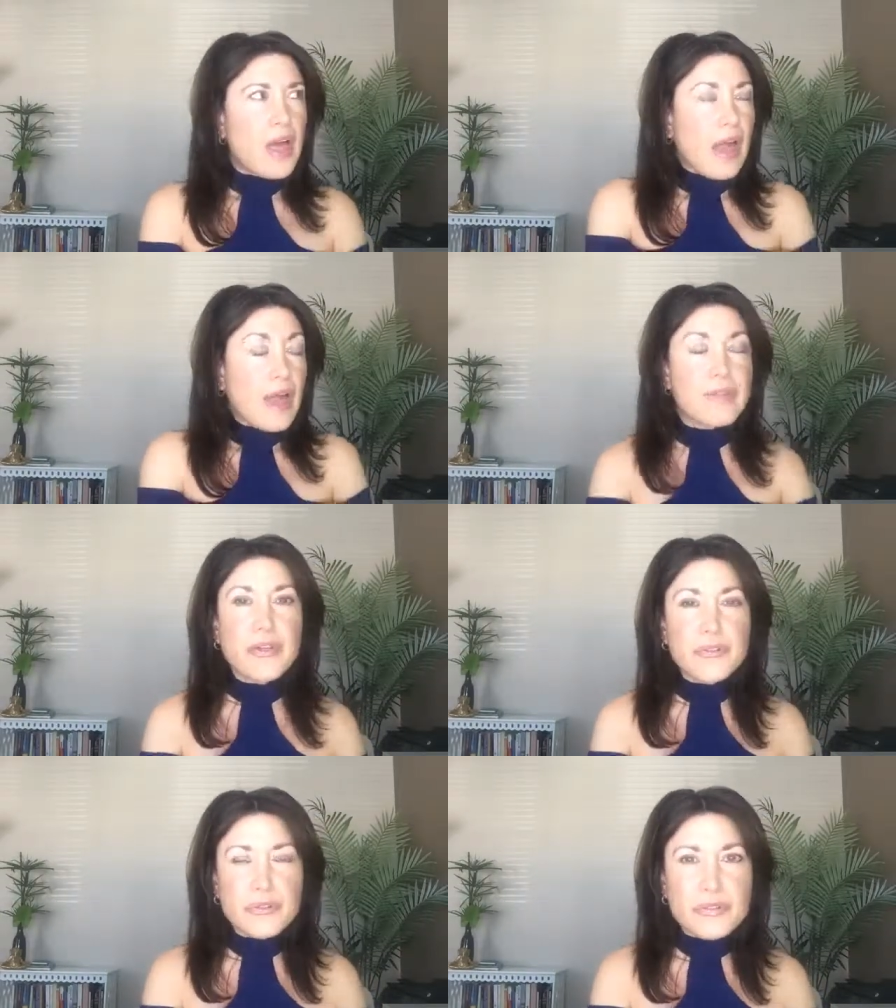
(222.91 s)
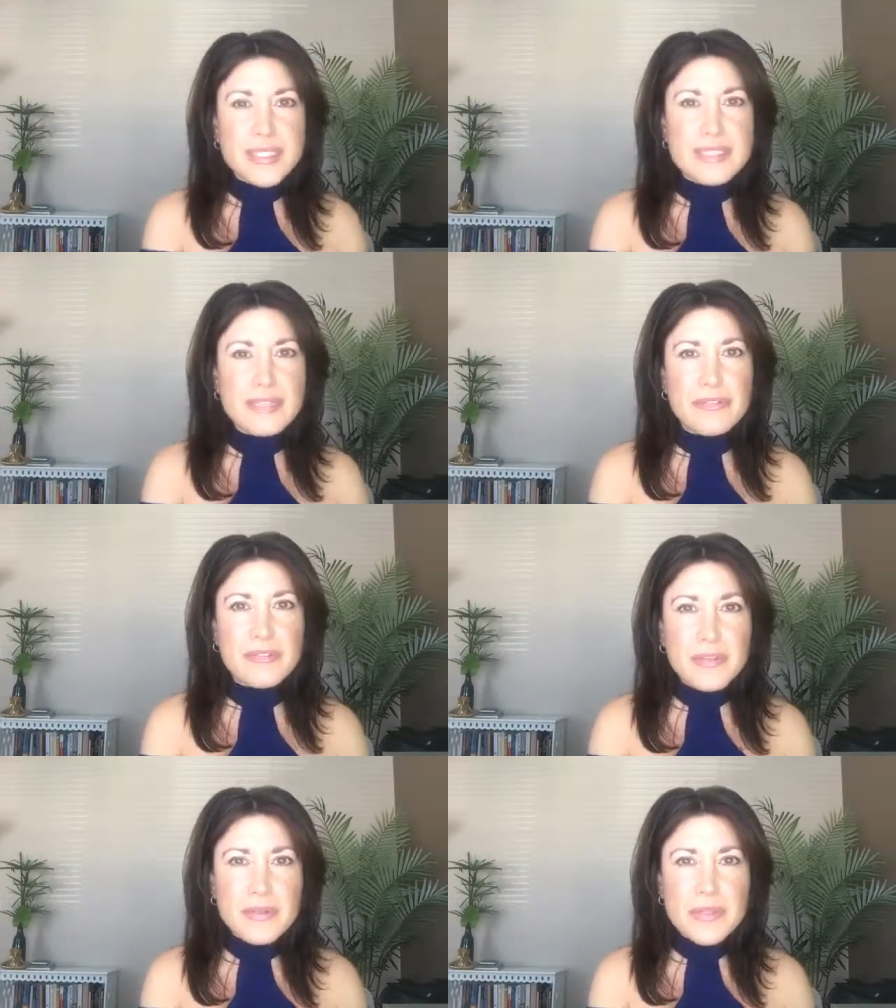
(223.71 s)
I've got no reason to
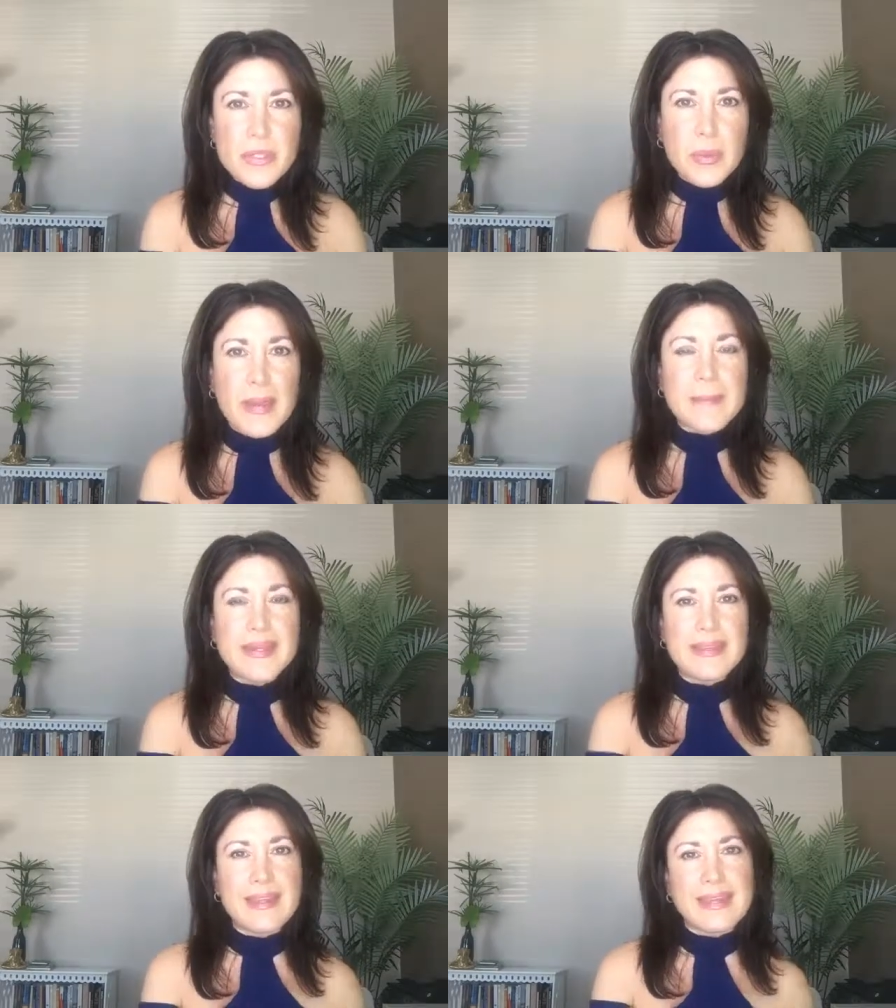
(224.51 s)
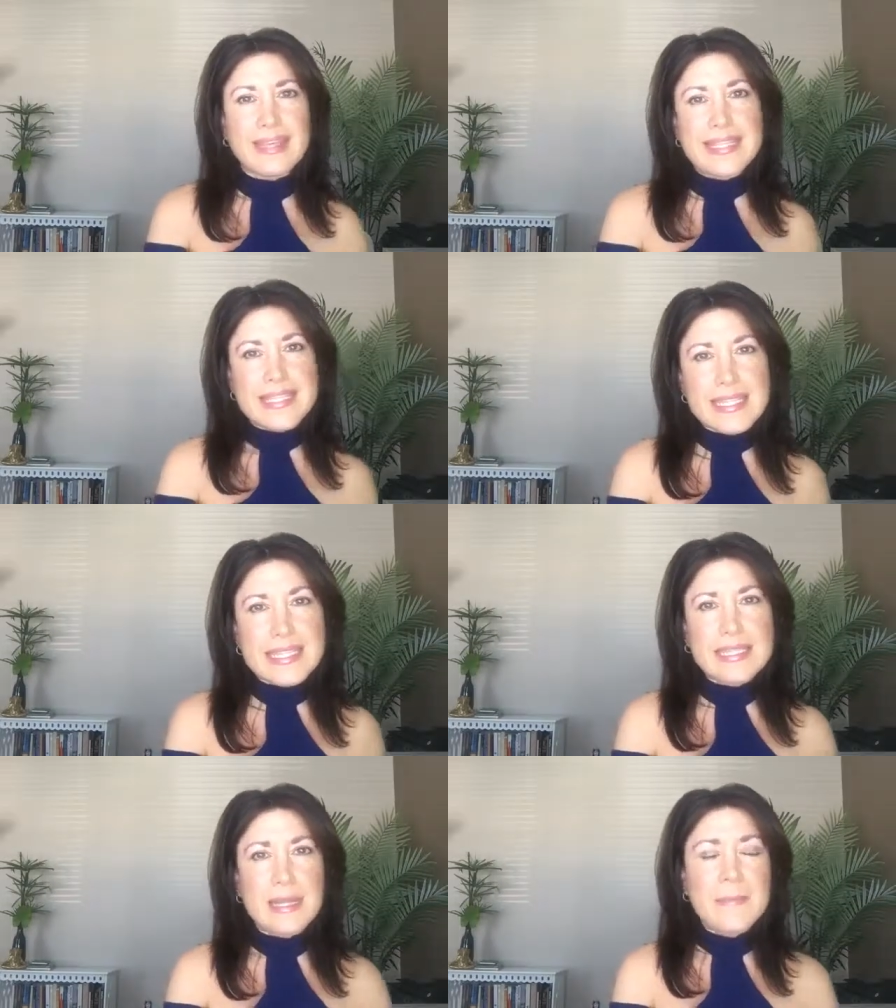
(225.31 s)
feel this way, but yet I
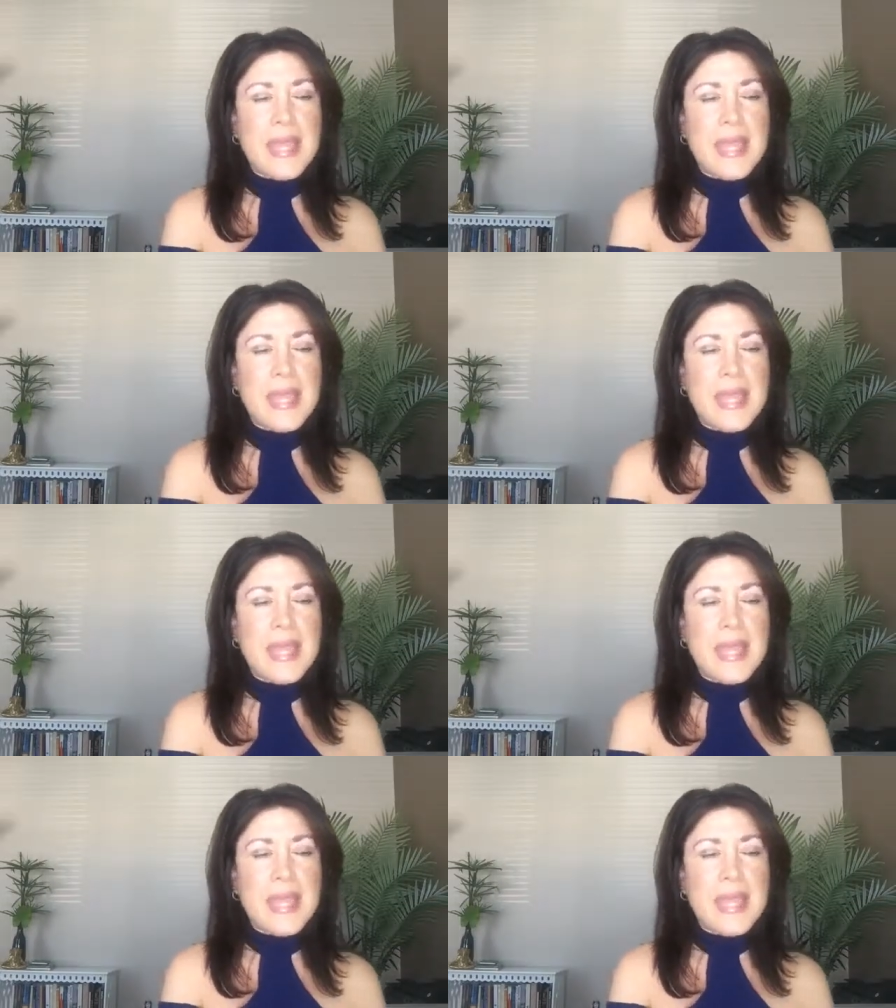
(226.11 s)
did.